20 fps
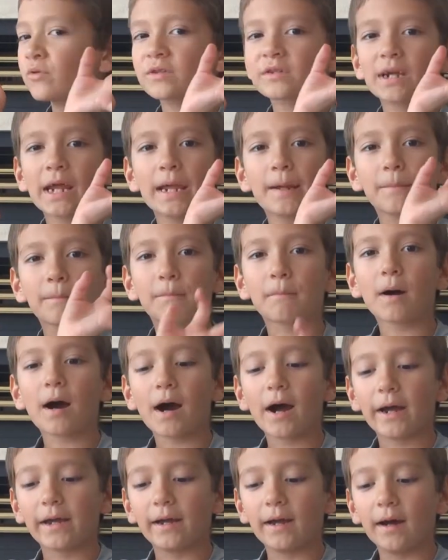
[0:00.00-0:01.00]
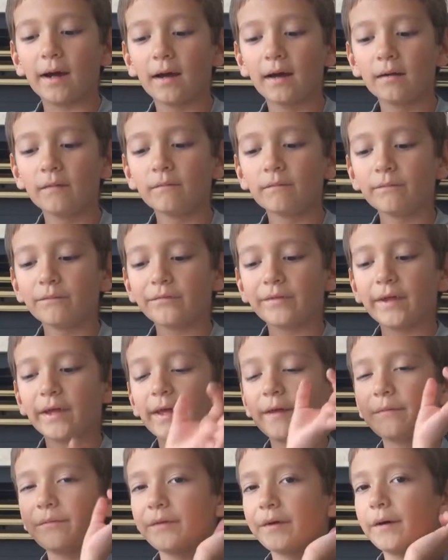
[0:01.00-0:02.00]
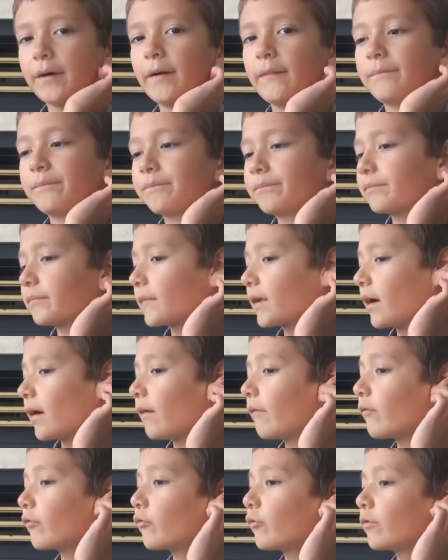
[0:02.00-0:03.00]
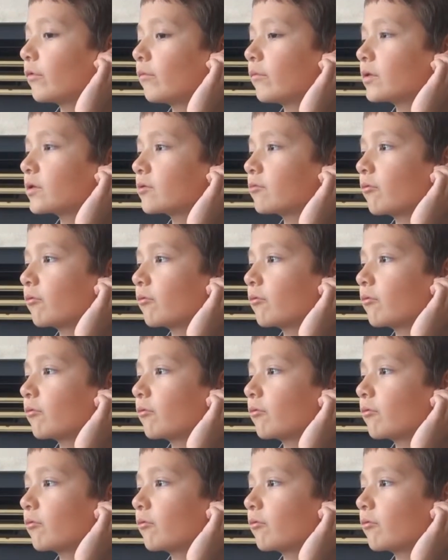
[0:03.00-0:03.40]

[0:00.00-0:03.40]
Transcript: was named Maya, and the other one and